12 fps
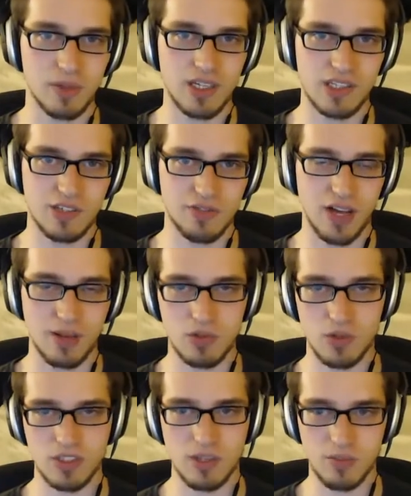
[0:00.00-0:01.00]
Because if I'm
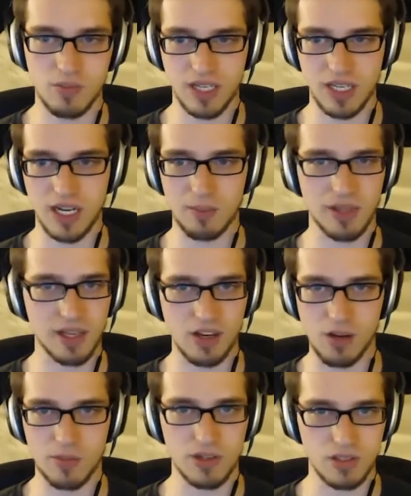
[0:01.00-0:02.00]
doing something and I'm like, oh,
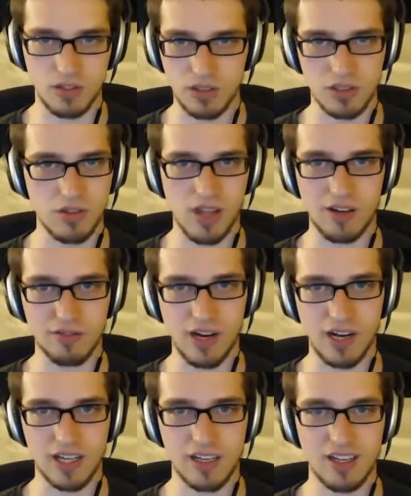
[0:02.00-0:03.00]
I'm going to totally do that on
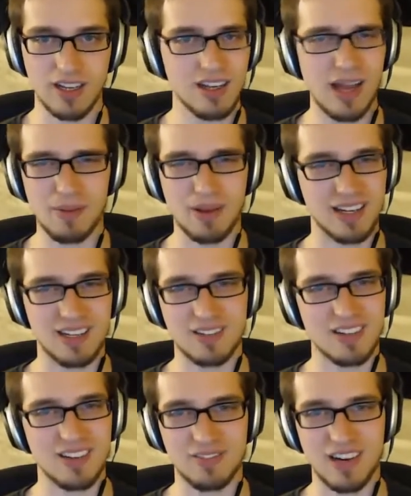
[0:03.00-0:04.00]
Friday, I'm not going to
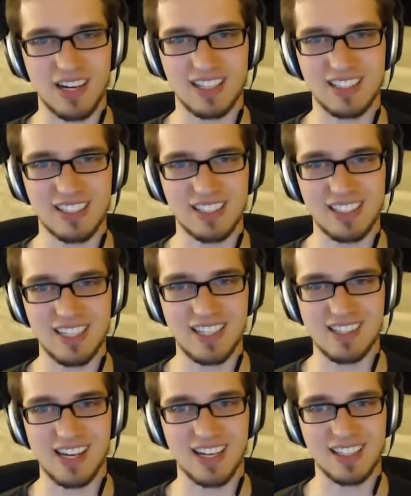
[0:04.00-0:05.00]
do it on Friday
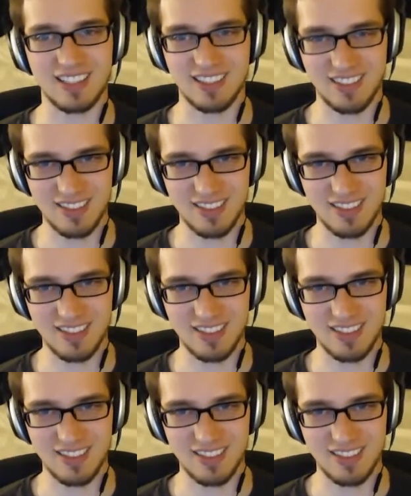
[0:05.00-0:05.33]
unless I